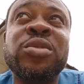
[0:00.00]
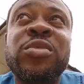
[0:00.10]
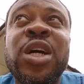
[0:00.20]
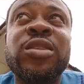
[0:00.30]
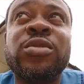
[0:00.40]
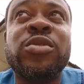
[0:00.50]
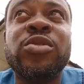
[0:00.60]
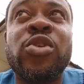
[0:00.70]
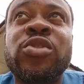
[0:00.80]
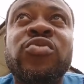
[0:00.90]
might
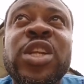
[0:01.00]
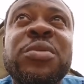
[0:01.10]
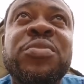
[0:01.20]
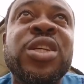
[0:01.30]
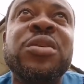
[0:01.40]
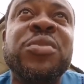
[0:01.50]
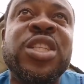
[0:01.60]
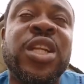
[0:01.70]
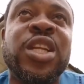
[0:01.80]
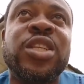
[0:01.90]
not really be
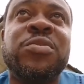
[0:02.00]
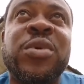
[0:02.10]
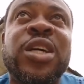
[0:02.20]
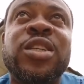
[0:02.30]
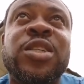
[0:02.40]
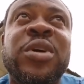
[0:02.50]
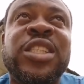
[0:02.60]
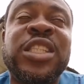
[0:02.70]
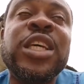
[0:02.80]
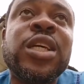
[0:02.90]
immediately. It
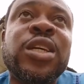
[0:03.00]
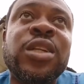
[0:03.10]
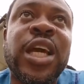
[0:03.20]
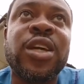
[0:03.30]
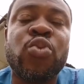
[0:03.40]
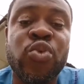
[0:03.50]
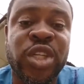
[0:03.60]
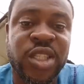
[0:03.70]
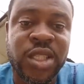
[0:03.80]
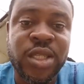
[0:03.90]
might take like
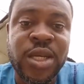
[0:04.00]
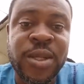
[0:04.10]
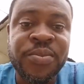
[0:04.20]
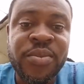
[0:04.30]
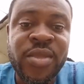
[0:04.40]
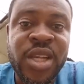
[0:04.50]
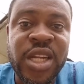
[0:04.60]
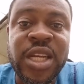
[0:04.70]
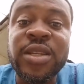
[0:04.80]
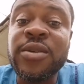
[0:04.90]
weeks.
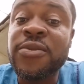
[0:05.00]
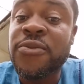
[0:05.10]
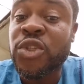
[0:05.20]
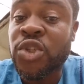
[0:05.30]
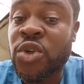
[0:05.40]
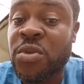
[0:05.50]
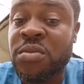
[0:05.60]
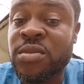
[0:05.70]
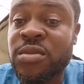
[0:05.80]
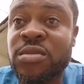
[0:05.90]
Then for some,
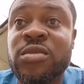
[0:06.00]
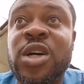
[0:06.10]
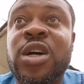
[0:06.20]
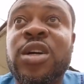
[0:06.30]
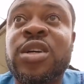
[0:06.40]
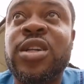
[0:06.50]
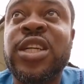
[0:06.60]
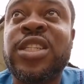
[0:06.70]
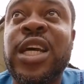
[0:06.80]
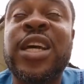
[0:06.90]

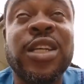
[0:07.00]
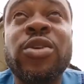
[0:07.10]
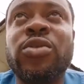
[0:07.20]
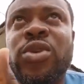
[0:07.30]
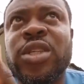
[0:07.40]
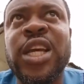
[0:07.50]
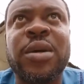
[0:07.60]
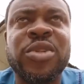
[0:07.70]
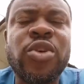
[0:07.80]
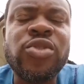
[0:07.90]
let's say, okay, yeah,
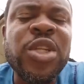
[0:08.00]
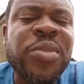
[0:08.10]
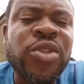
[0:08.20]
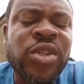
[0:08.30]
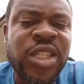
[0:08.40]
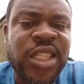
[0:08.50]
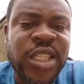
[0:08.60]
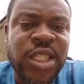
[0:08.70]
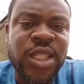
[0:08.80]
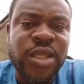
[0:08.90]
it also depends on
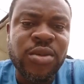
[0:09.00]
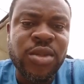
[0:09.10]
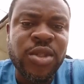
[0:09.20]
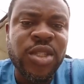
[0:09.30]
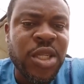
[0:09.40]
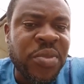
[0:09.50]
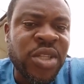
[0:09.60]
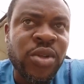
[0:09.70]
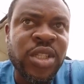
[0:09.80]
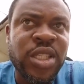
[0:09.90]
diseases. It
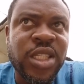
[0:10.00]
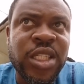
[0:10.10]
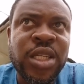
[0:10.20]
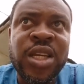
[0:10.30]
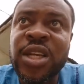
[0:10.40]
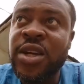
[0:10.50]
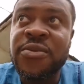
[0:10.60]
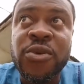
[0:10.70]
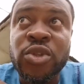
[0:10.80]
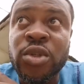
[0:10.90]
depends on disease.
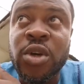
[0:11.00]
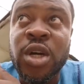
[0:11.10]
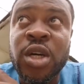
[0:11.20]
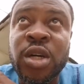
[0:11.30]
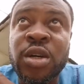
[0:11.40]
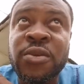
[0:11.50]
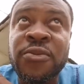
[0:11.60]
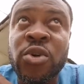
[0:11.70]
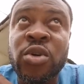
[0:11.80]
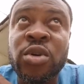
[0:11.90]

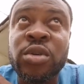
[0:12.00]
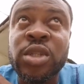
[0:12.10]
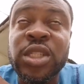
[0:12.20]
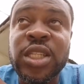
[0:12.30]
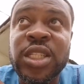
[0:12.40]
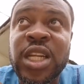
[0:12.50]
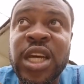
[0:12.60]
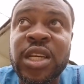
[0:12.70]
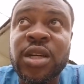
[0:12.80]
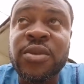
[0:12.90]
For diseases
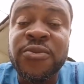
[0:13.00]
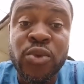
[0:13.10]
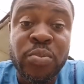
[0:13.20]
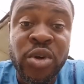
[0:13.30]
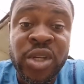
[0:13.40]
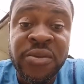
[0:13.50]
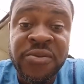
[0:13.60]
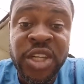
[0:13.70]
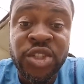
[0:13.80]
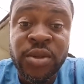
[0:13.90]
like foodborne
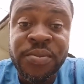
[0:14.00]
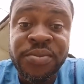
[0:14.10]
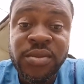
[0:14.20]
infection,